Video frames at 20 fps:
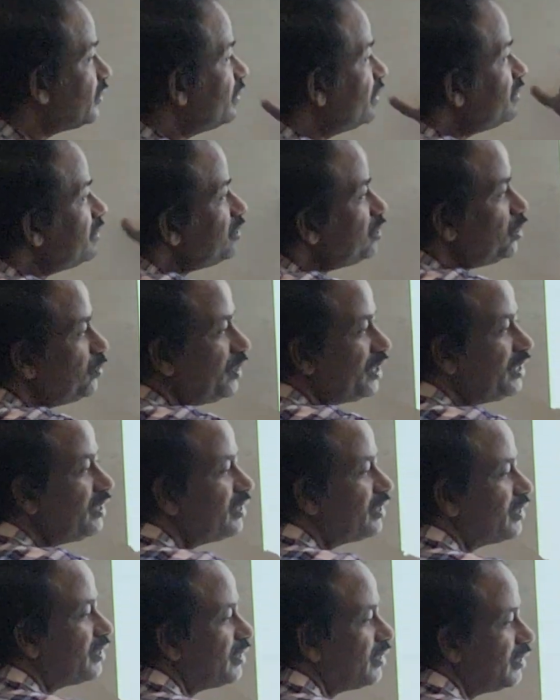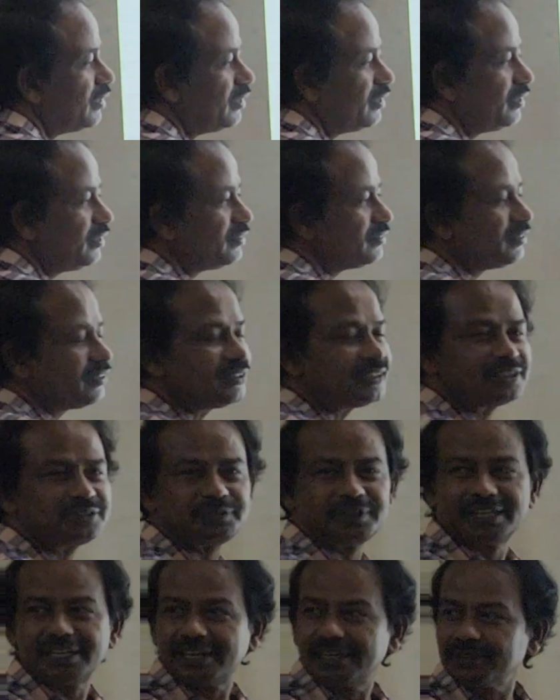This is your
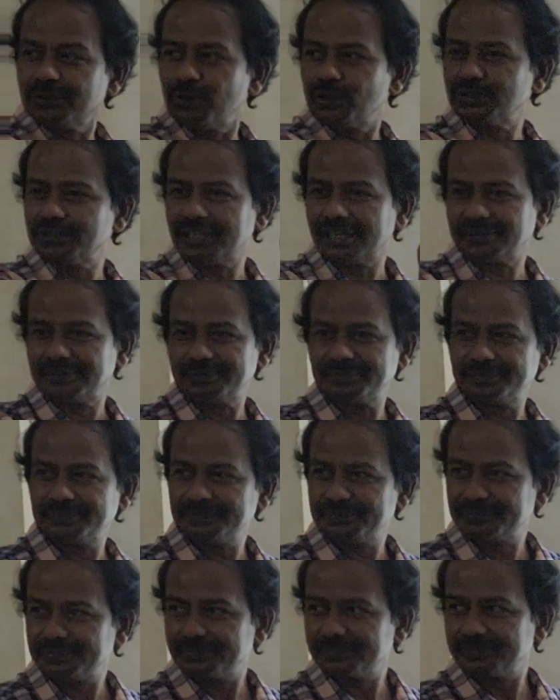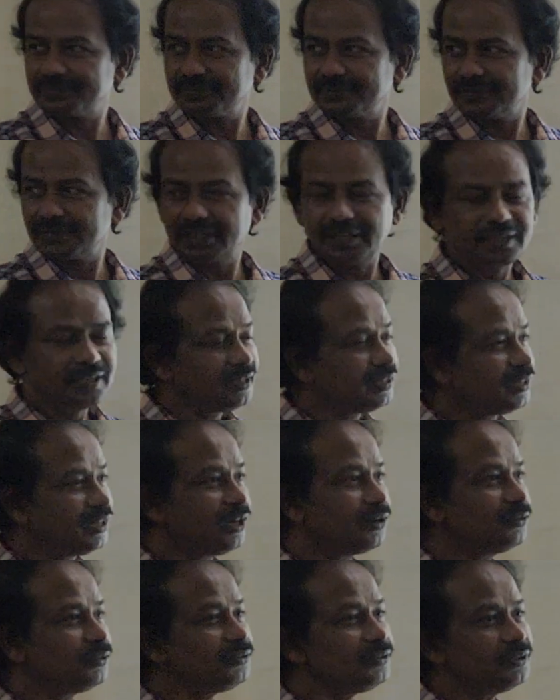third sphere and goes on.
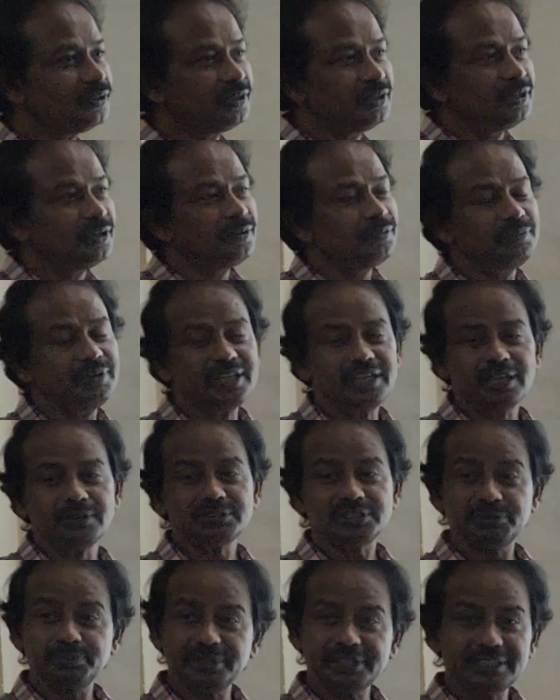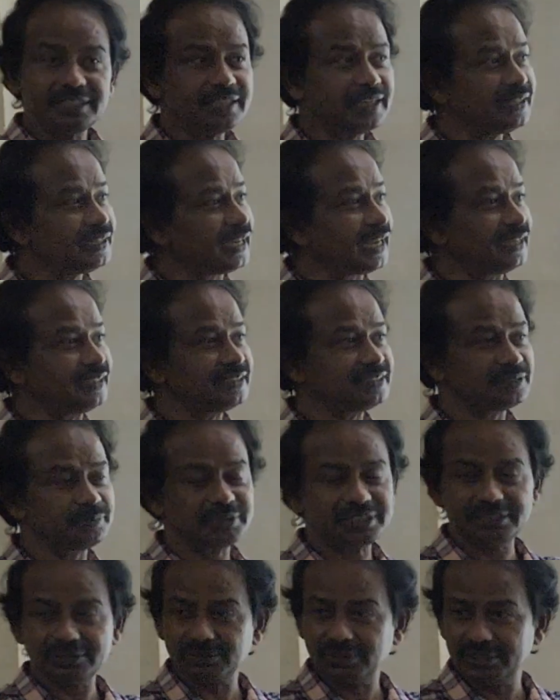Now we will have symmetric and
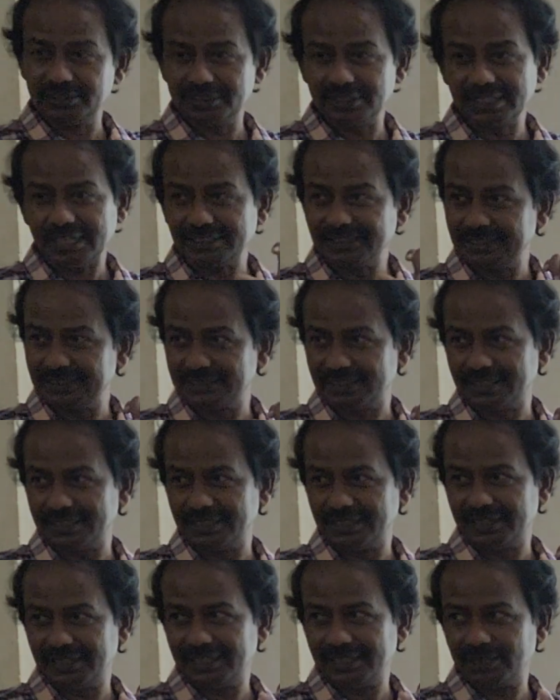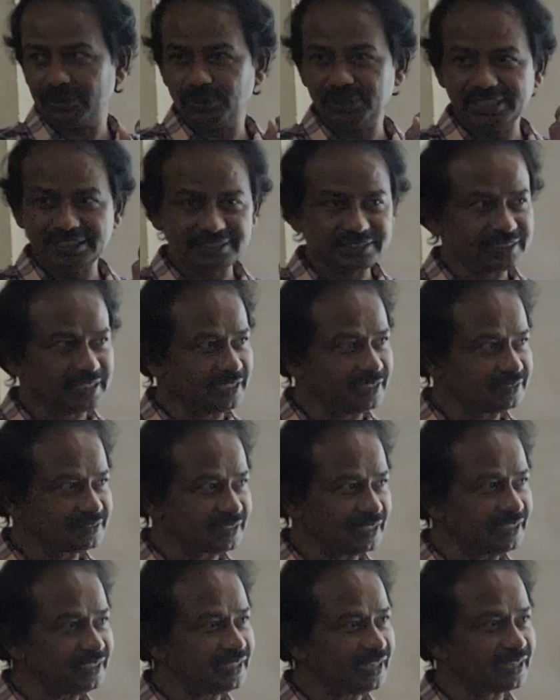anti-symmetric solution as I said earlier. One is tan
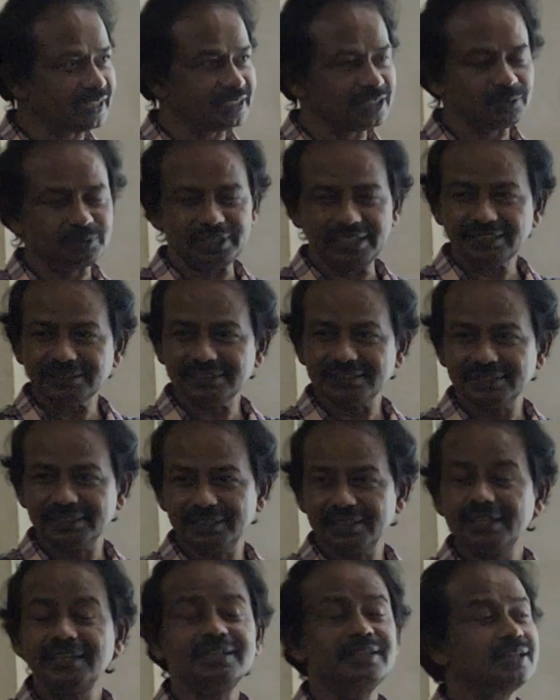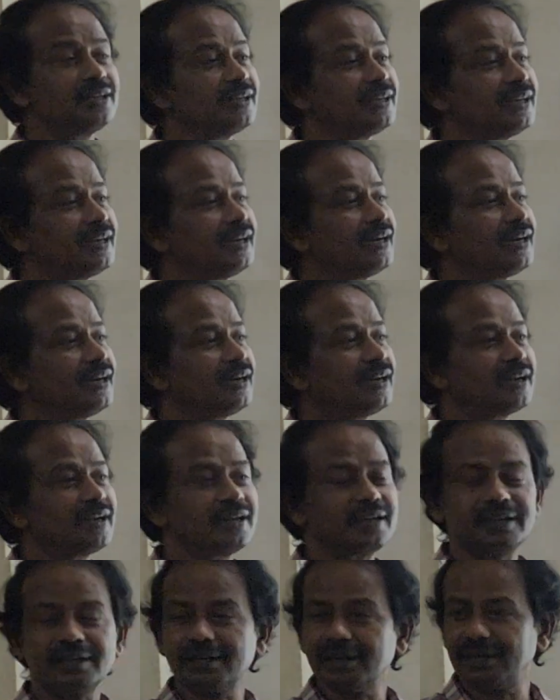psi, another one is
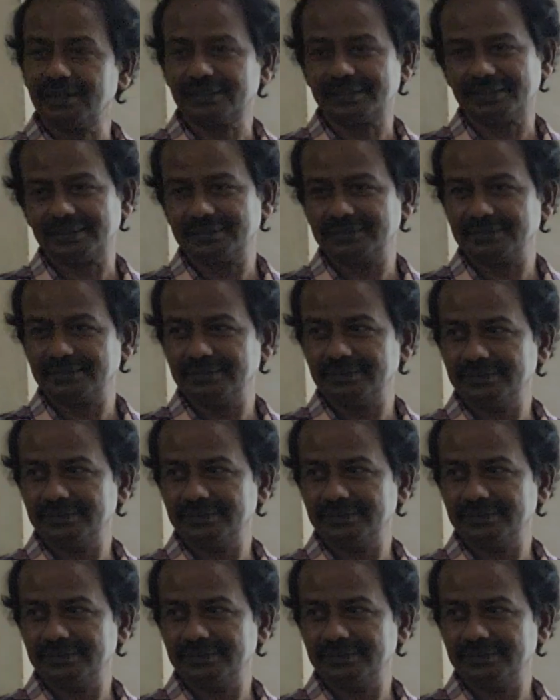cot.